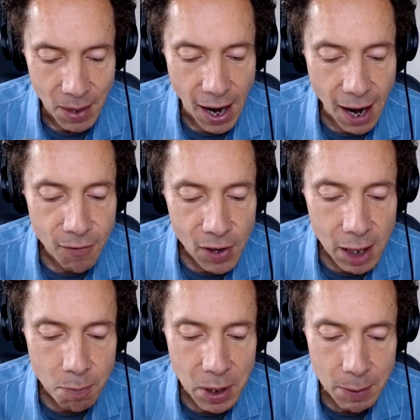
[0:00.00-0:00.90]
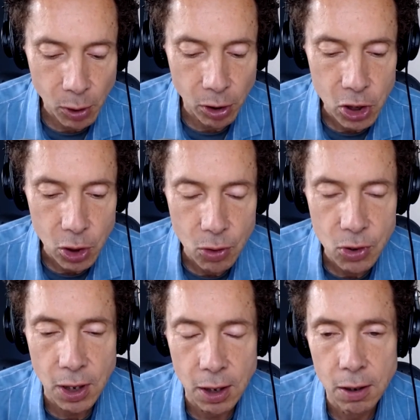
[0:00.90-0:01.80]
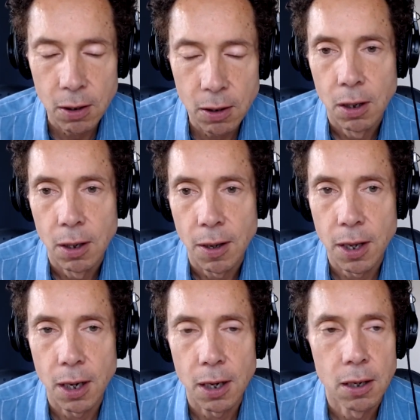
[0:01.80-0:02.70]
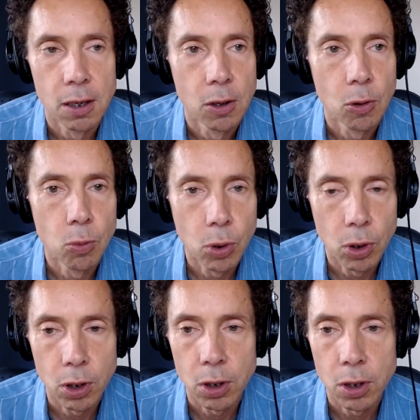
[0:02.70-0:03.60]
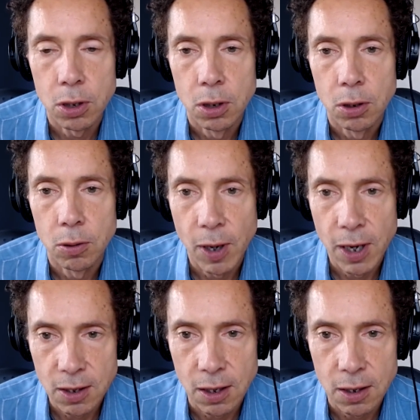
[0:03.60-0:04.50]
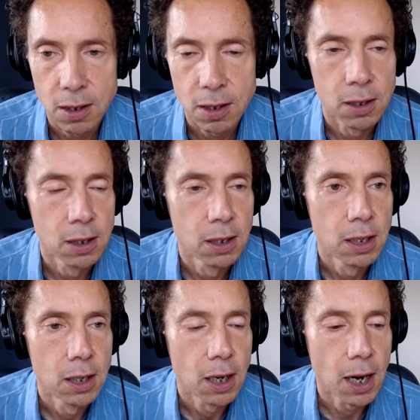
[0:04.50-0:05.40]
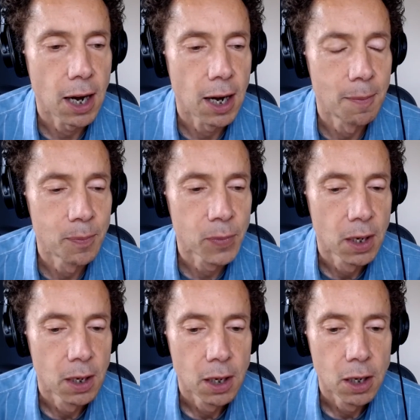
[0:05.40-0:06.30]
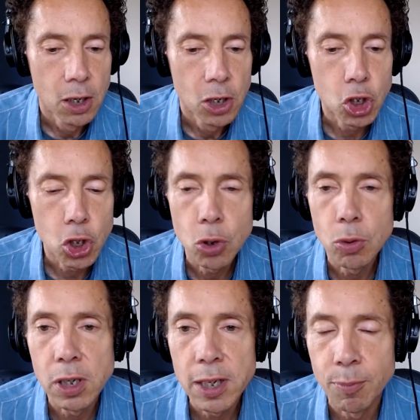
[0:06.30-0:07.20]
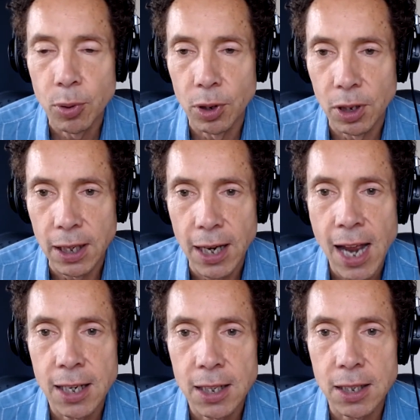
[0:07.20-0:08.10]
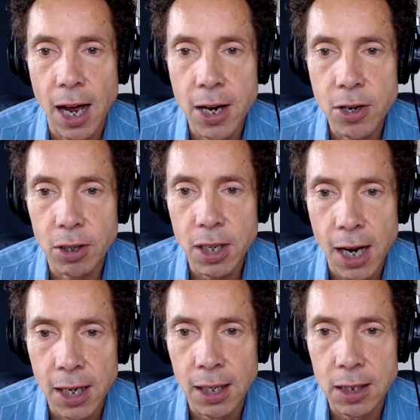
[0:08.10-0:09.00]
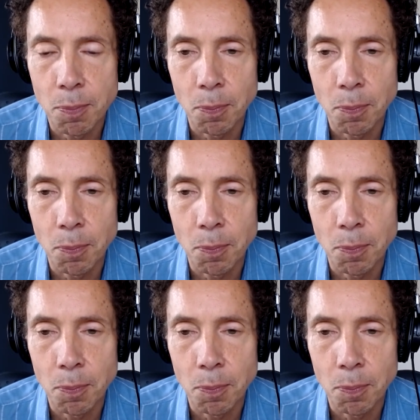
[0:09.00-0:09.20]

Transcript: I feel like people are using the word racist um, too liberally, and it's undercutting its